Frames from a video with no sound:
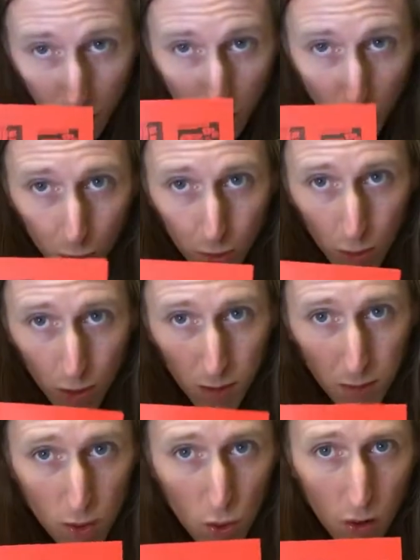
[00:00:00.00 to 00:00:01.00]
who wrote
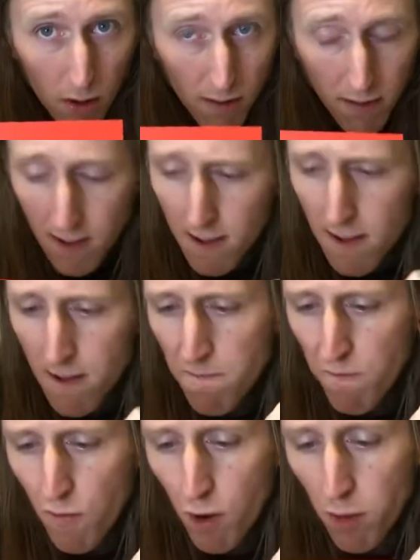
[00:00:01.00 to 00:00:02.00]
Ungdomsskolen
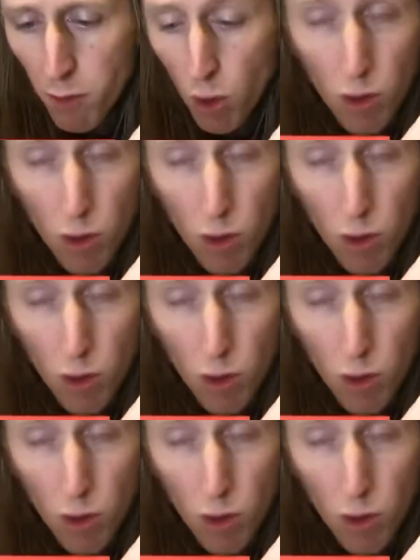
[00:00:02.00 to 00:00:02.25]
from No